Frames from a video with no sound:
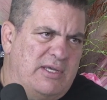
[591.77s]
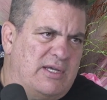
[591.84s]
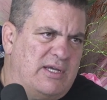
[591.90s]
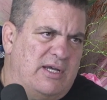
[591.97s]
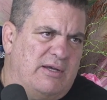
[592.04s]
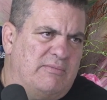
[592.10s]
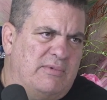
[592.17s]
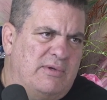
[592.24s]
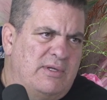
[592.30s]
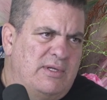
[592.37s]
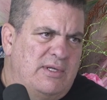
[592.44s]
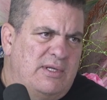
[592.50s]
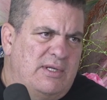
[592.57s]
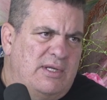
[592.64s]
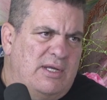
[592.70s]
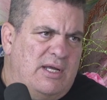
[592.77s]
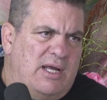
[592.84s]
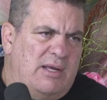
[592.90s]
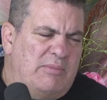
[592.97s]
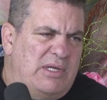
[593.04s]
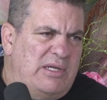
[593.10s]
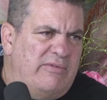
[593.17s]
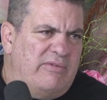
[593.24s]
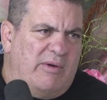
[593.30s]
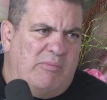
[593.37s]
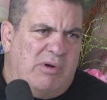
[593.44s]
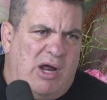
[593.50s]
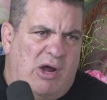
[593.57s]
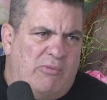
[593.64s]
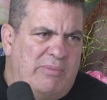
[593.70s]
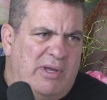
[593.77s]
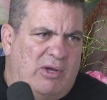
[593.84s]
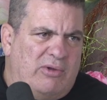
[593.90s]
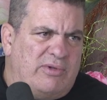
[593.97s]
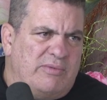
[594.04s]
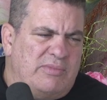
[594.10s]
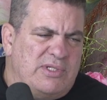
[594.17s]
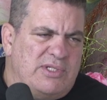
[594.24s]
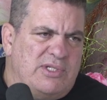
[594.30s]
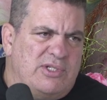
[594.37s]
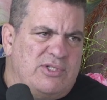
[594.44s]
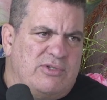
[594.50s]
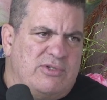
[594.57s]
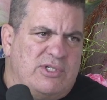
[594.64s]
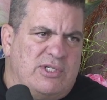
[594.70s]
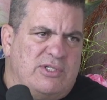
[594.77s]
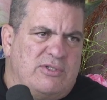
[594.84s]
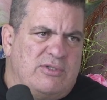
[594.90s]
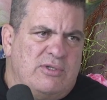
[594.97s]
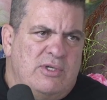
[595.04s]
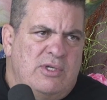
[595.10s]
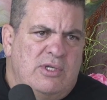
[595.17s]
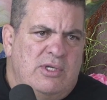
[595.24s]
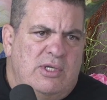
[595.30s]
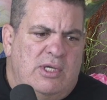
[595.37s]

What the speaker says: He come, I believe, a brown belt in Brazilian jiu-jitsu.